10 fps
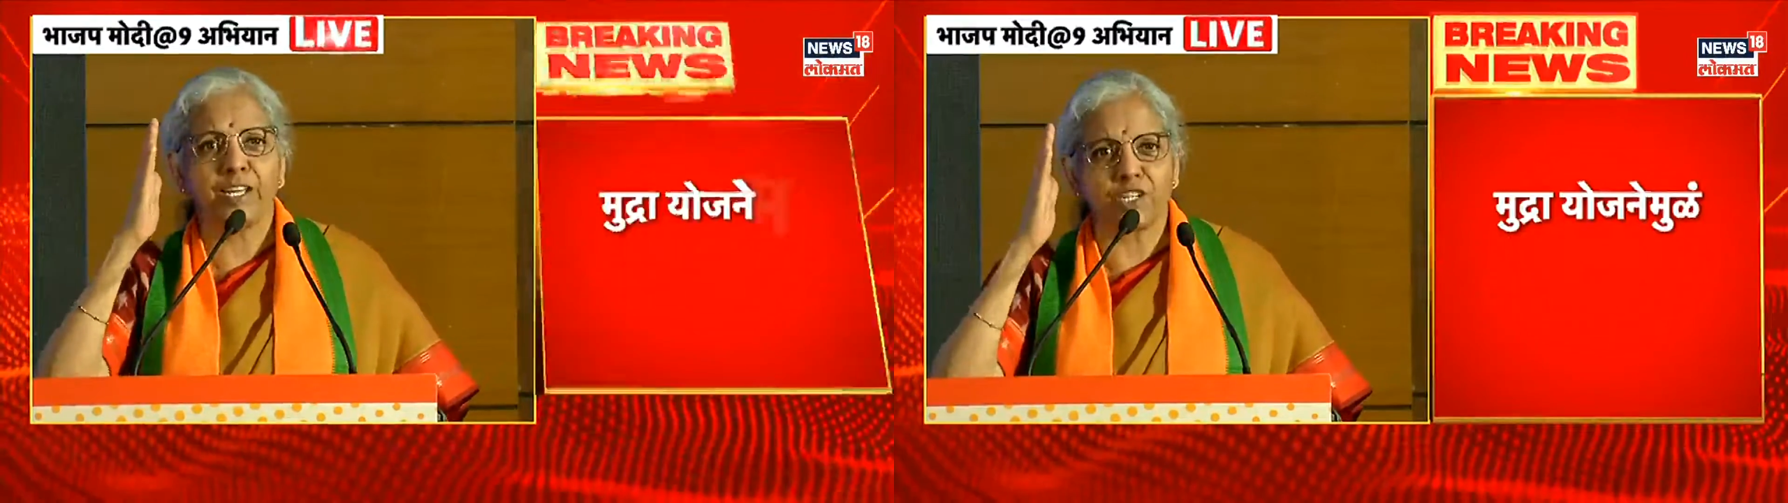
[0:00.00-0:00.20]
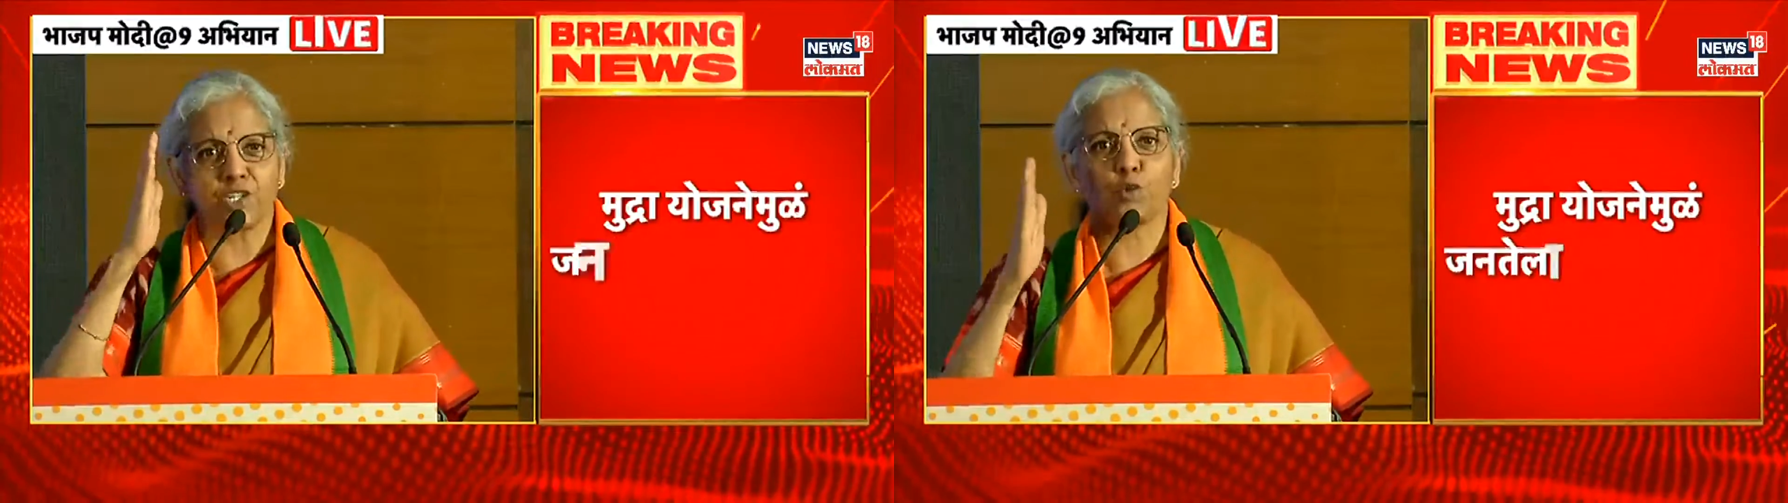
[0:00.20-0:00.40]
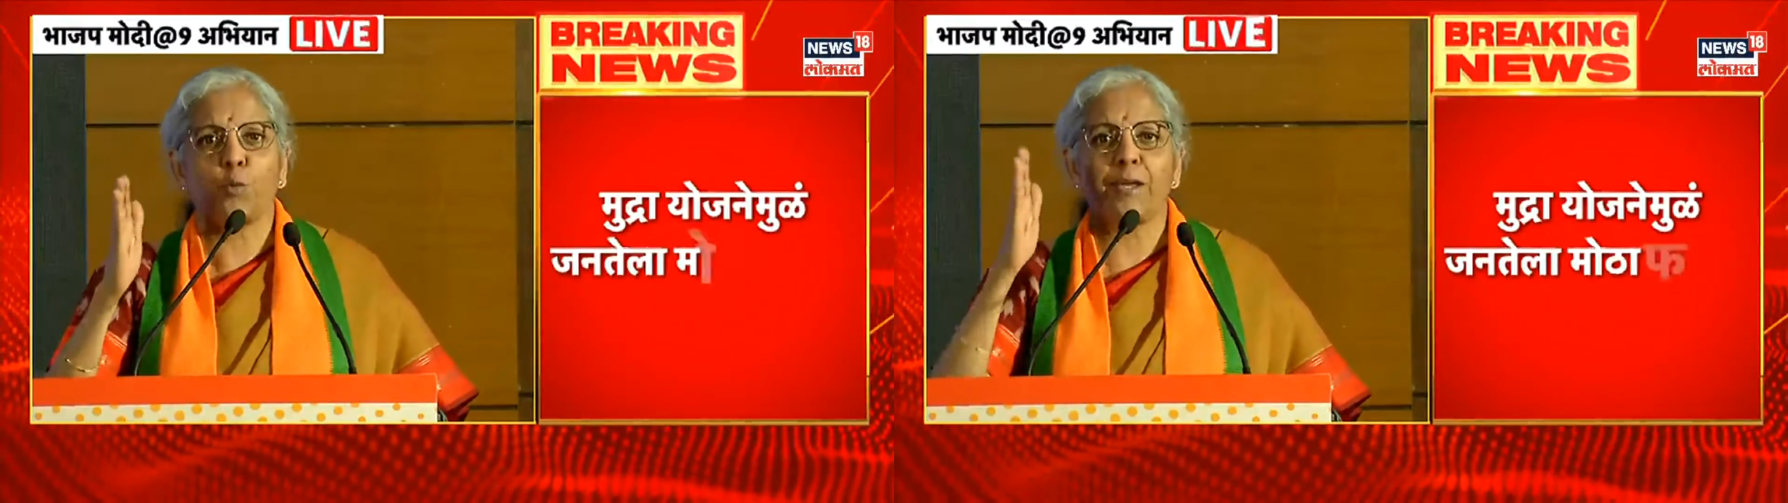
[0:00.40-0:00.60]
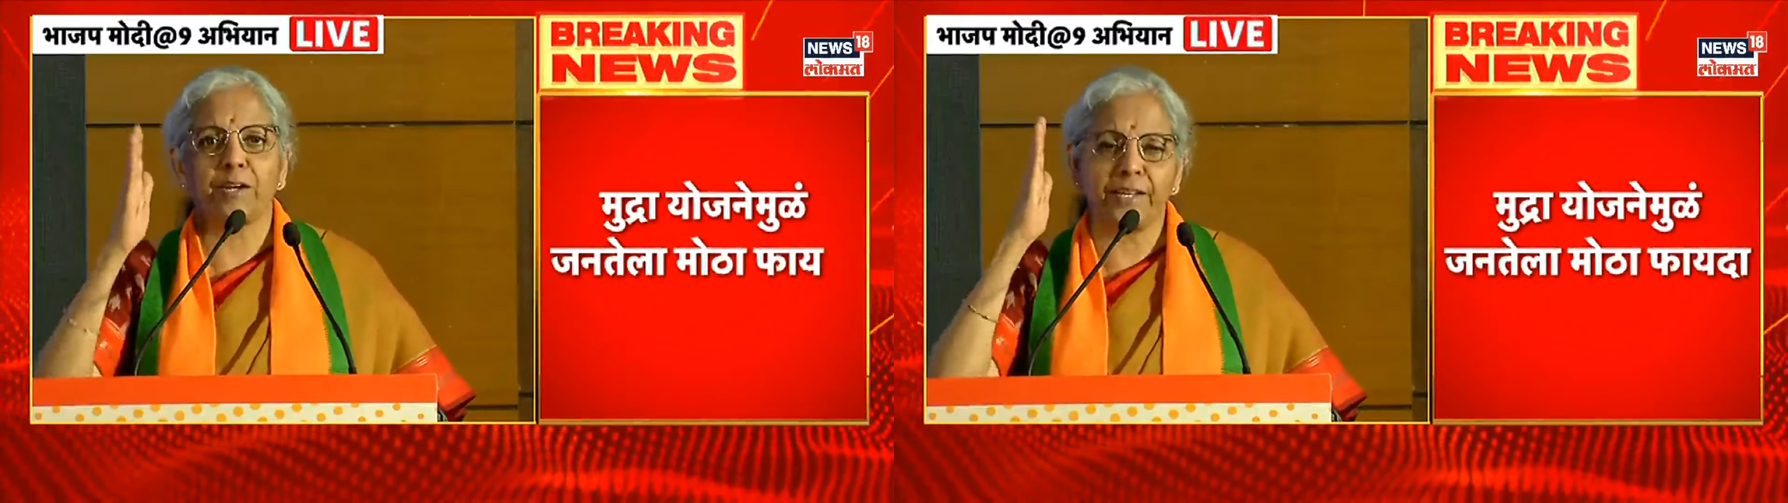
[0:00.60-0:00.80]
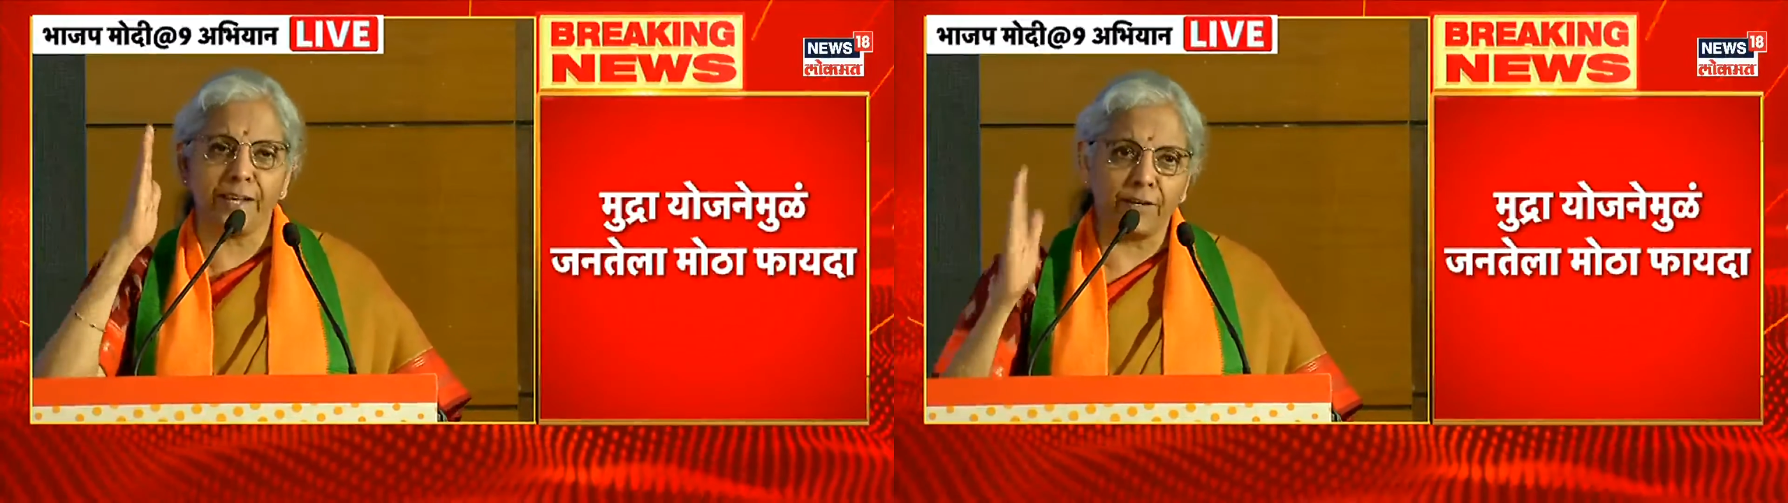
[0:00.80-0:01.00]
and
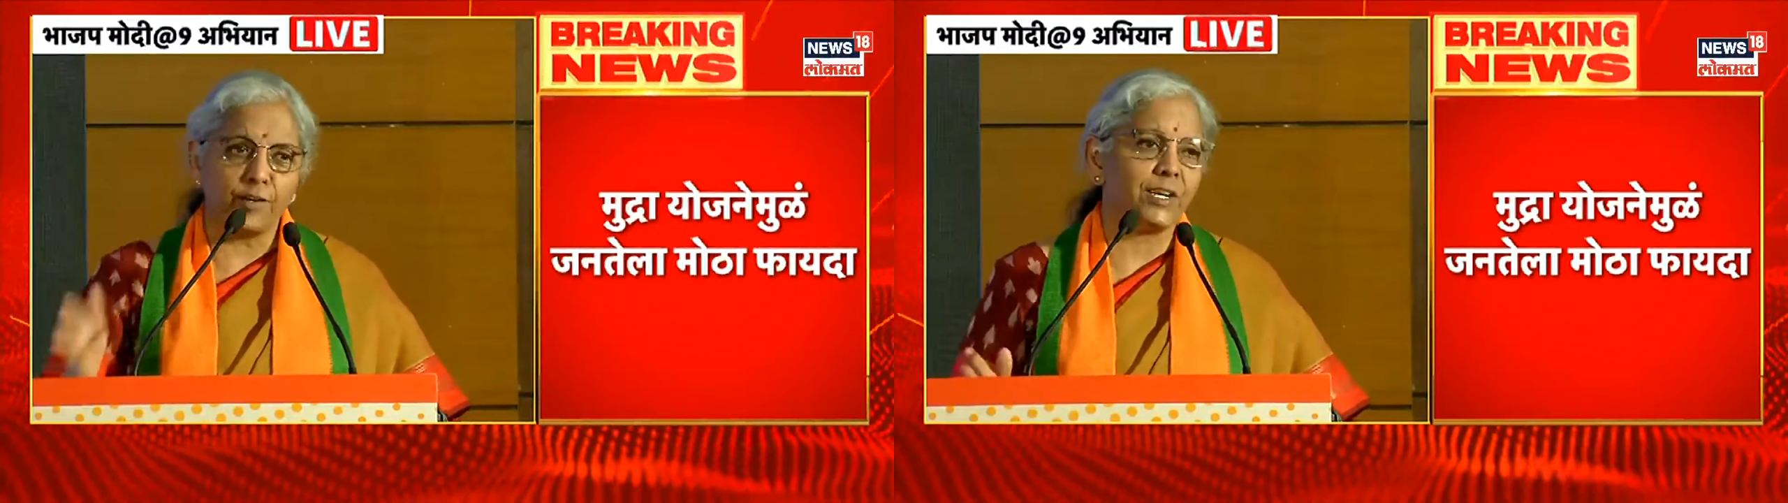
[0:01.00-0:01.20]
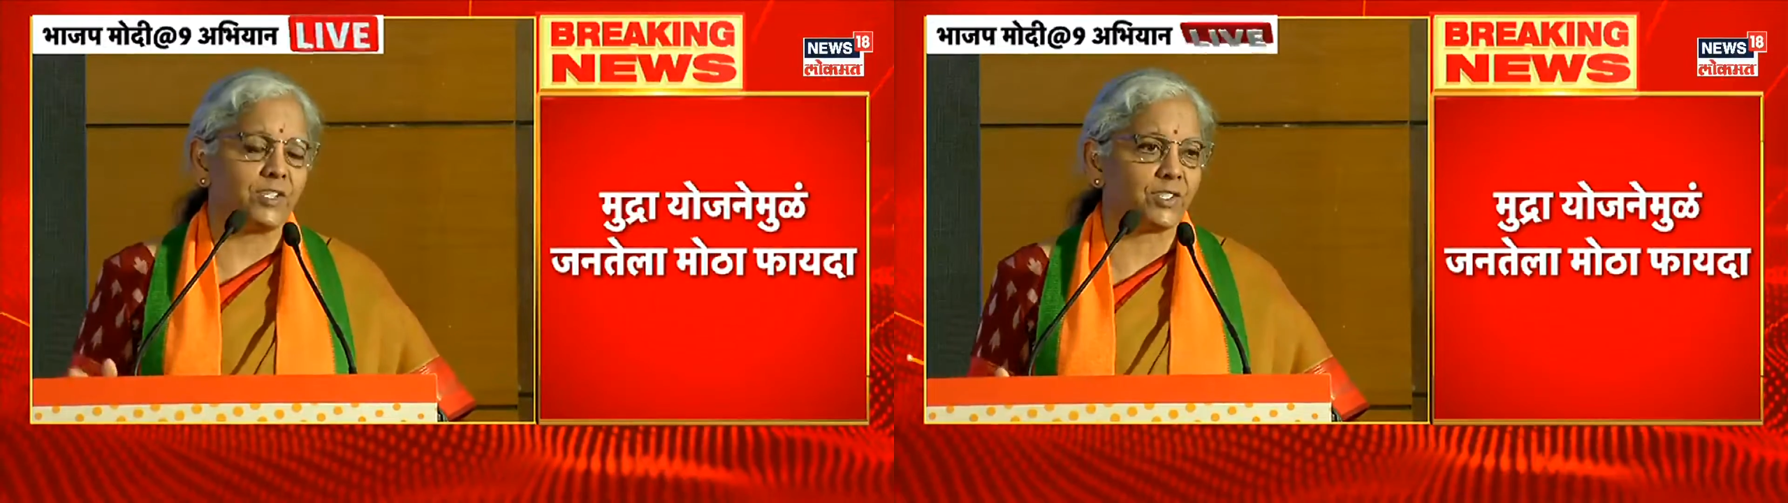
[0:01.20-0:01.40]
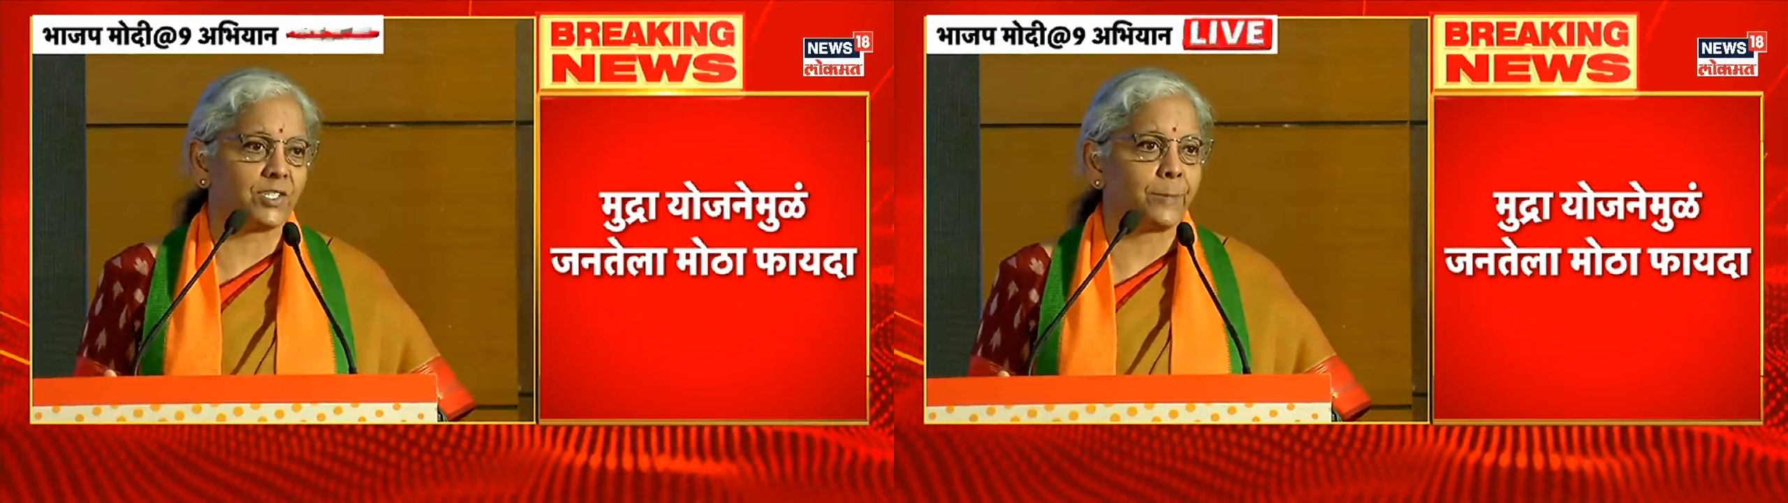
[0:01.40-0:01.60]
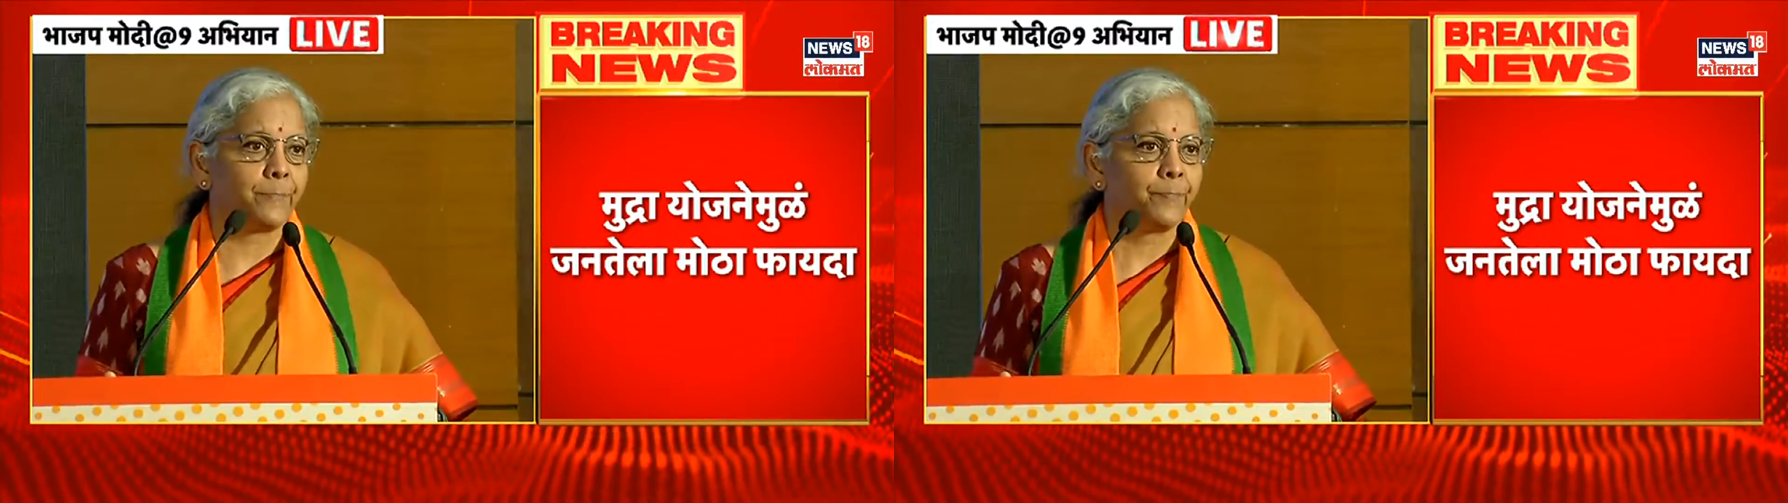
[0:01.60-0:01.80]
squarely addressed,